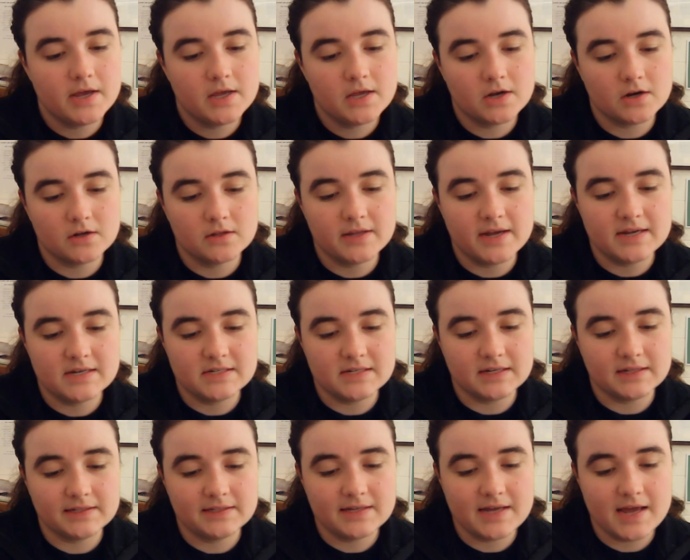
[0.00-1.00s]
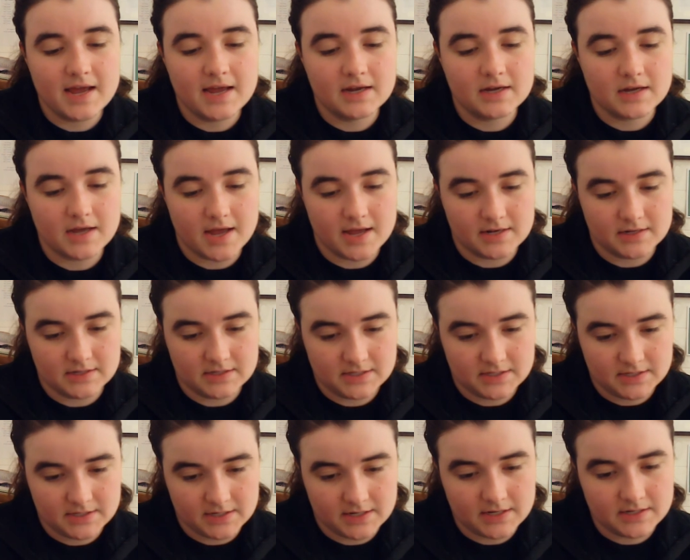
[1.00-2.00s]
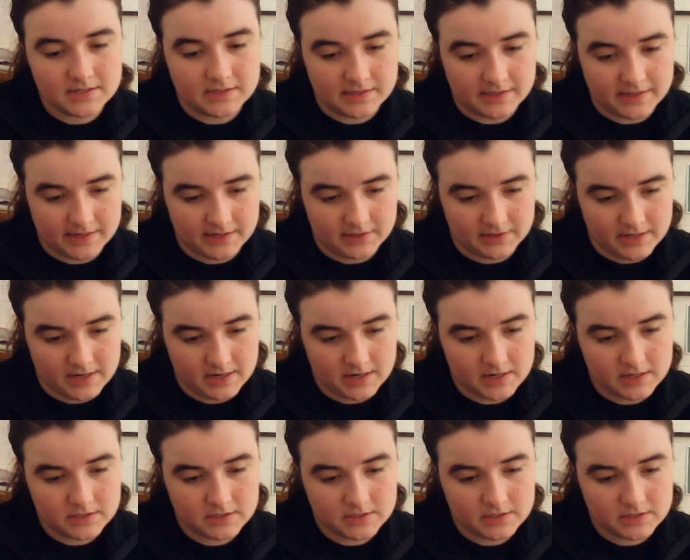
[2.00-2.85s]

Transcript: "Here lie Ding Liang and Zia Lingling,